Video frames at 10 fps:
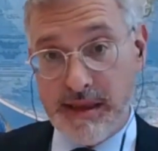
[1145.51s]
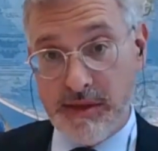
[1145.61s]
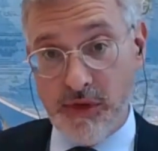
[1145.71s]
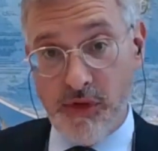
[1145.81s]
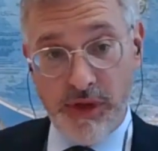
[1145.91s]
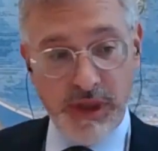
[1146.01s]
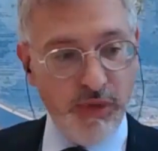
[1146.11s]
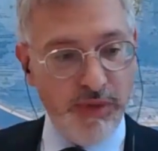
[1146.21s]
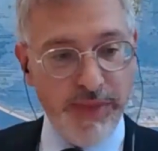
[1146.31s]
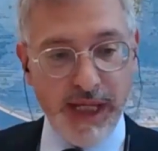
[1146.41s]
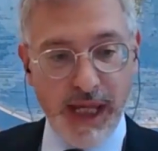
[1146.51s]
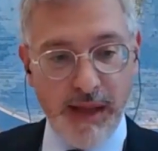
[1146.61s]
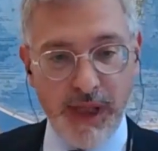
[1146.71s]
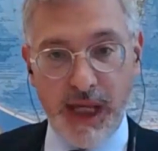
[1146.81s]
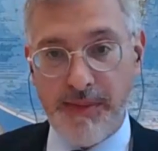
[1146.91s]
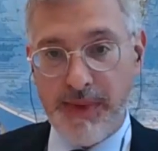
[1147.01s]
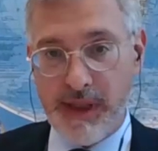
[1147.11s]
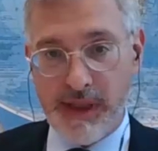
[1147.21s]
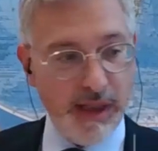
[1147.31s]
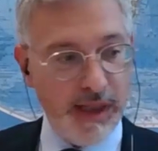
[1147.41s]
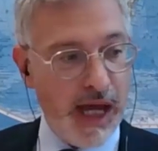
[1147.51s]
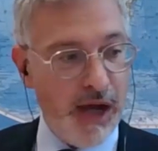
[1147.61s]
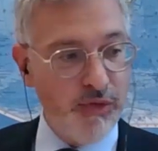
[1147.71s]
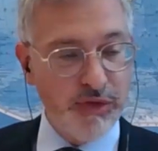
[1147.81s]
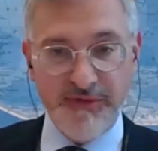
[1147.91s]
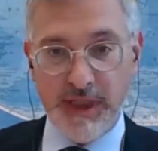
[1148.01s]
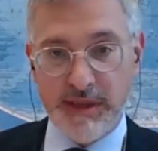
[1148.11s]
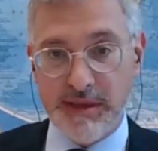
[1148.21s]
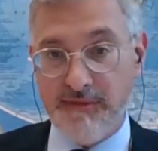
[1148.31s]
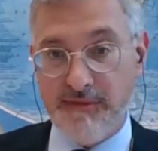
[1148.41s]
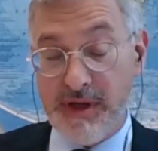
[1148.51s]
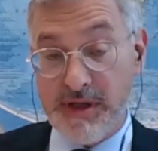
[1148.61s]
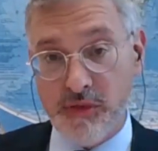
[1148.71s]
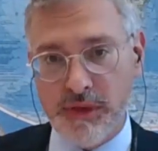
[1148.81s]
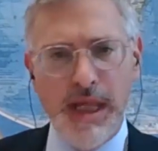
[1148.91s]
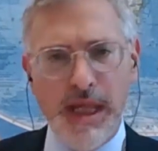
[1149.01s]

you know, it will become out of date very soon.